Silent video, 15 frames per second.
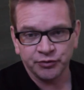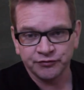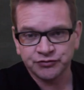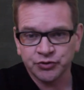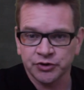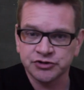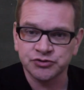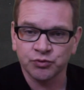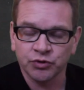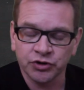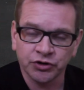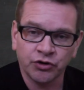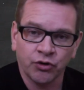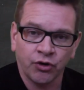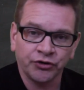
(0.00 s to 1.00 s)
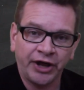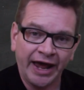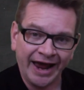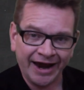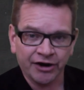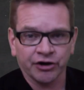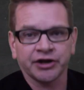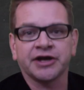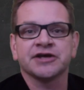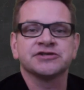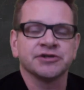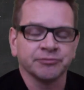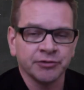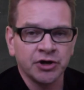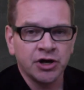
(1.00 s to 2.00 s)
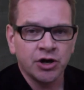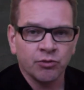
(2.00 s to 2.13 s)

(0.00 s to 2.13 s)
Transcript: move towards a word called anarchism,